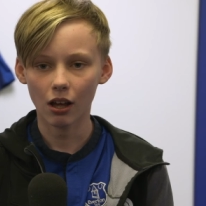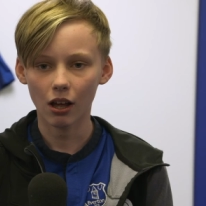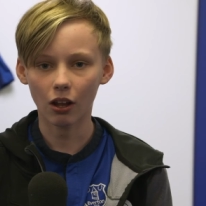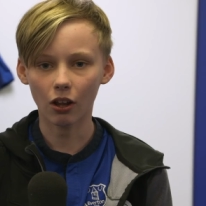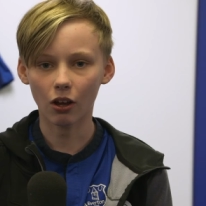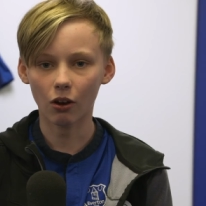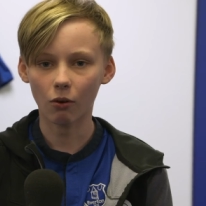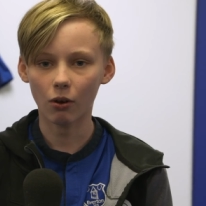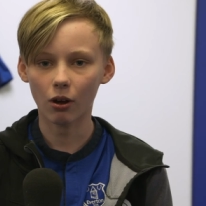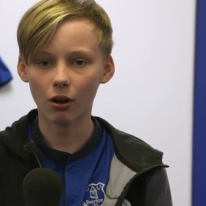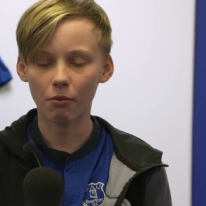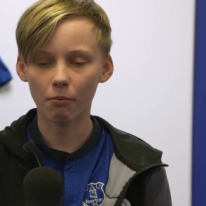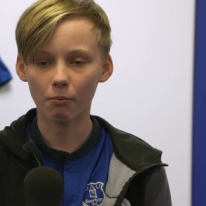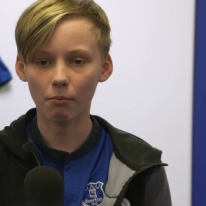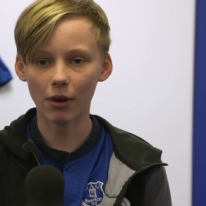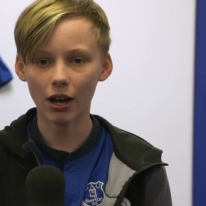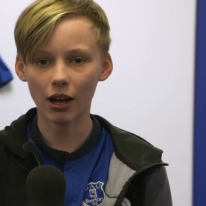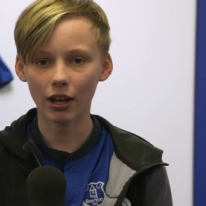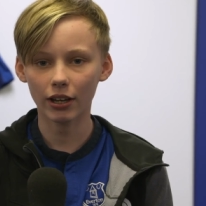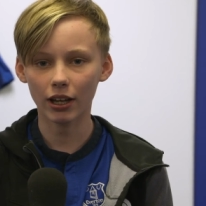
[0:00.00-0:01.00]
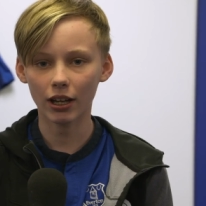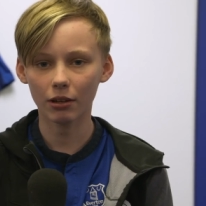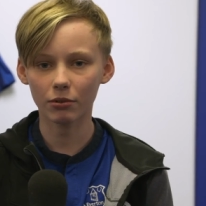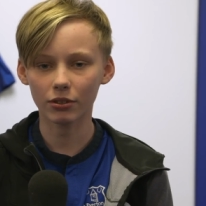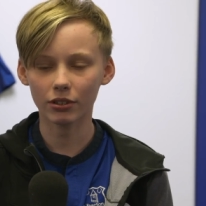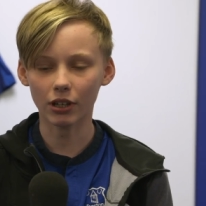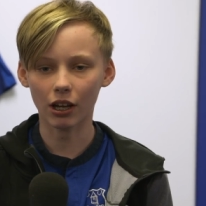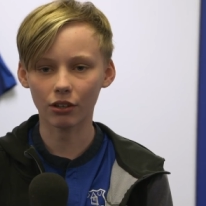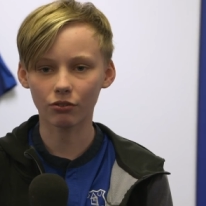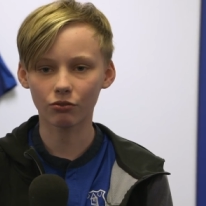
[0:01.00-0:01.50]
Hello, my name
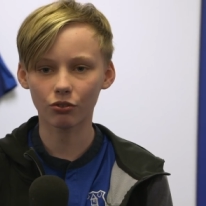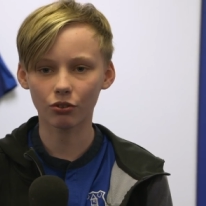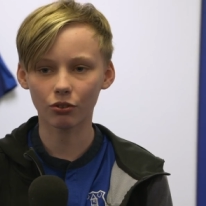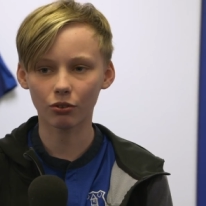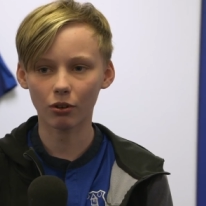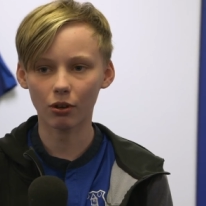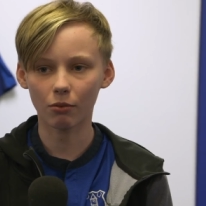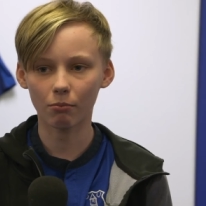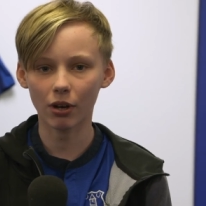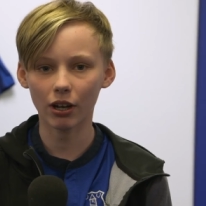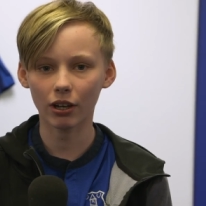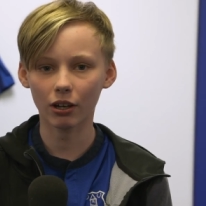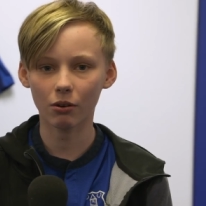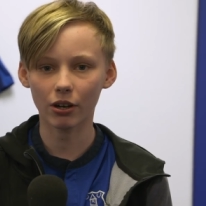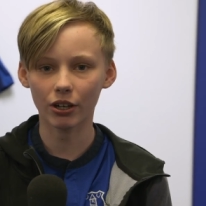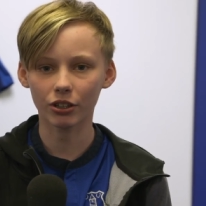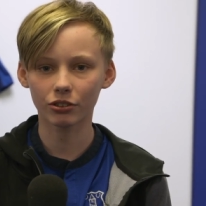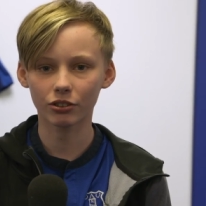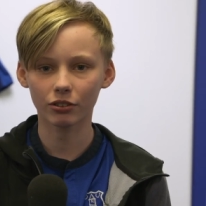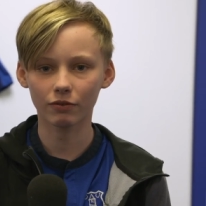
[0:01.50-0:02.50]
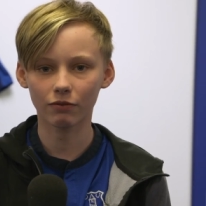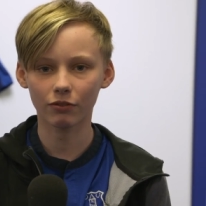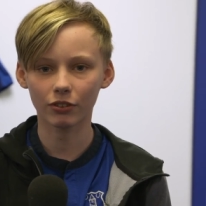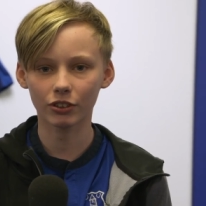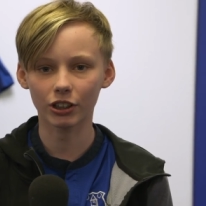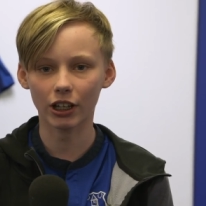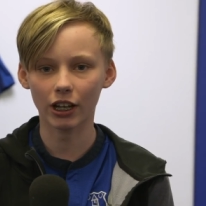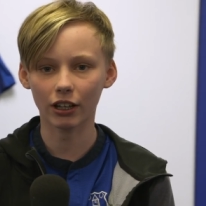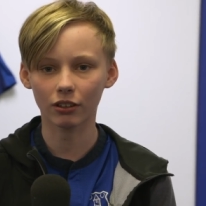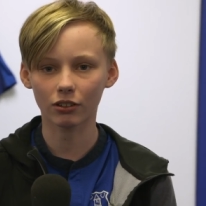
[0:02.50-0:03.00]
is Andrew, and my question for
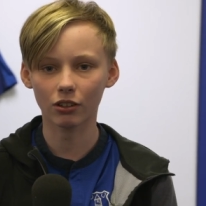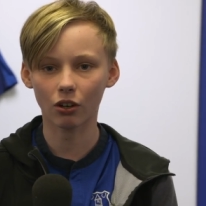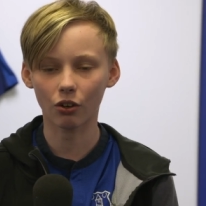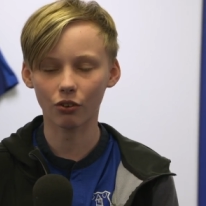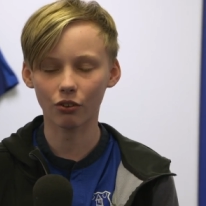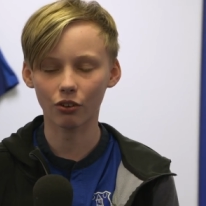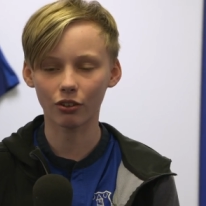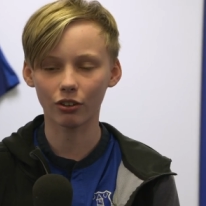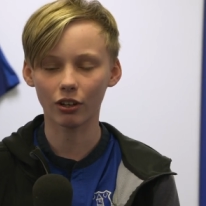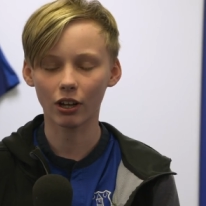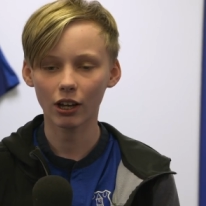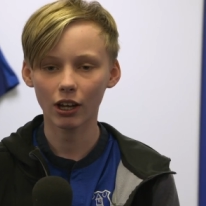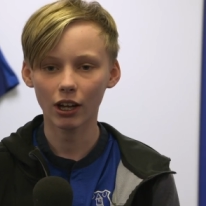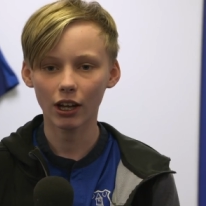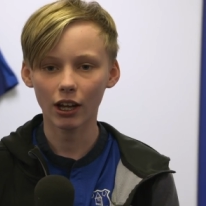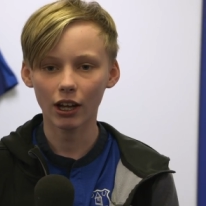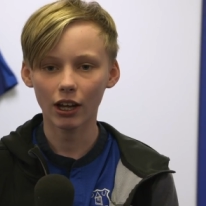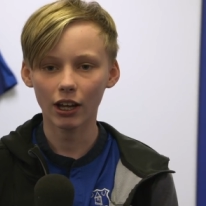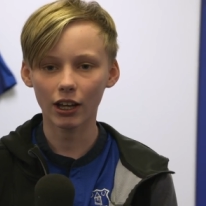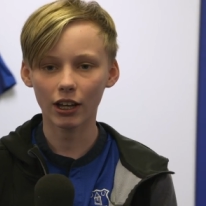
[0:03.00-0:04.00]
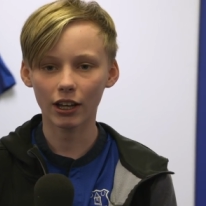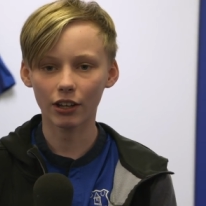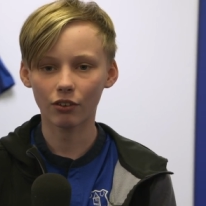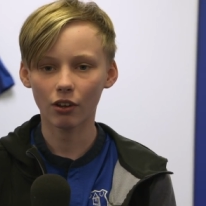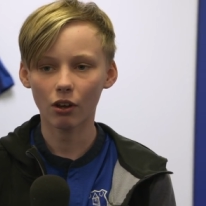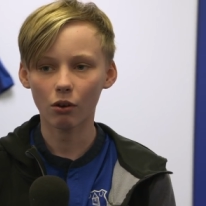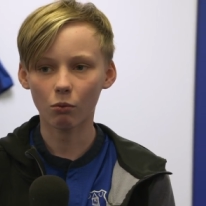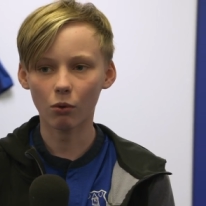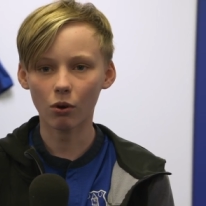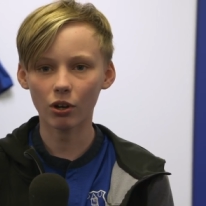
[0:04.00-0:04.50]
Cenk Tosun is,
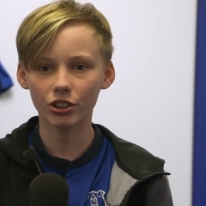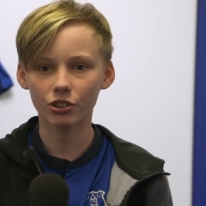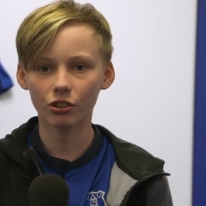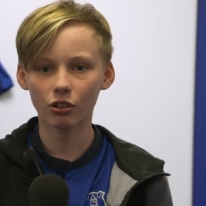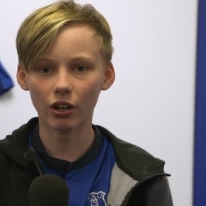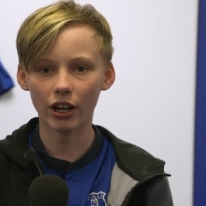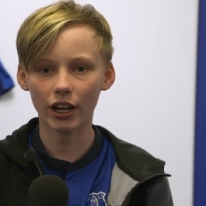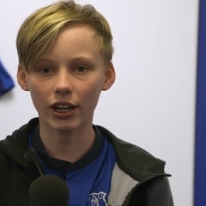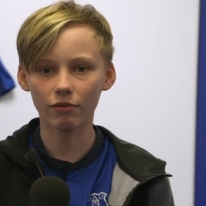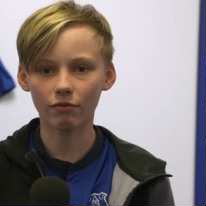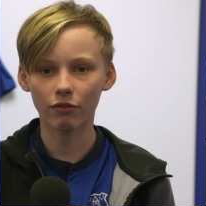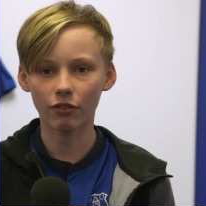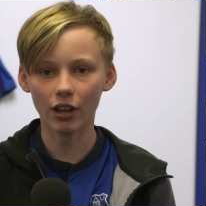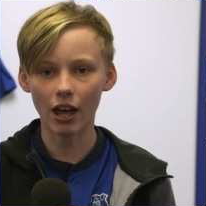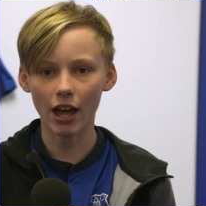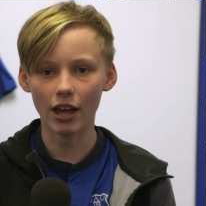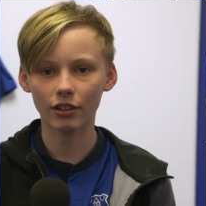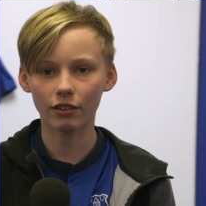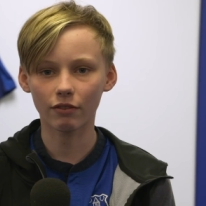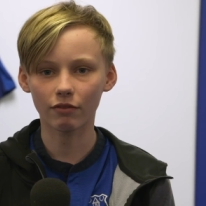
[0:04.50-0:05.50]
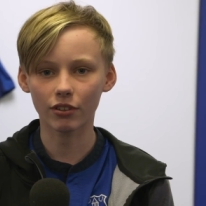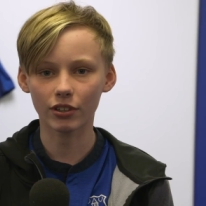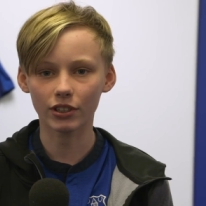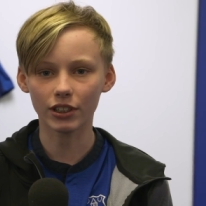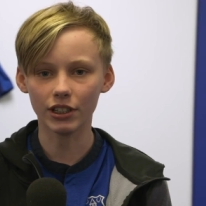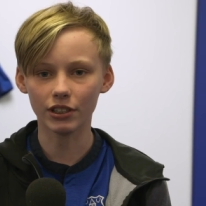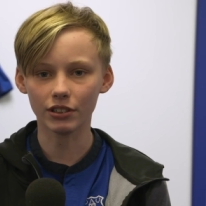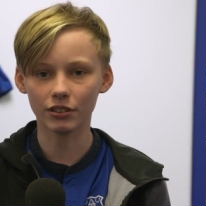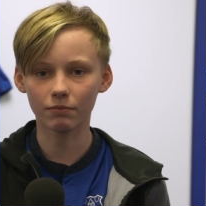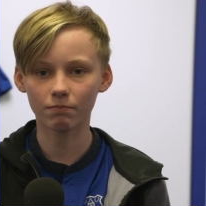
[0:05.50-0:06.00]
what is your aim for the end of the
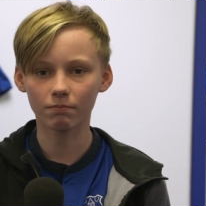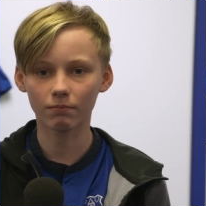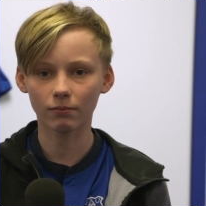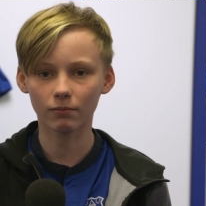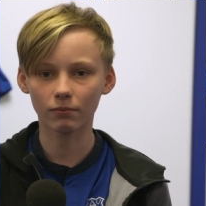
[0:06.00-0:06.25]
season?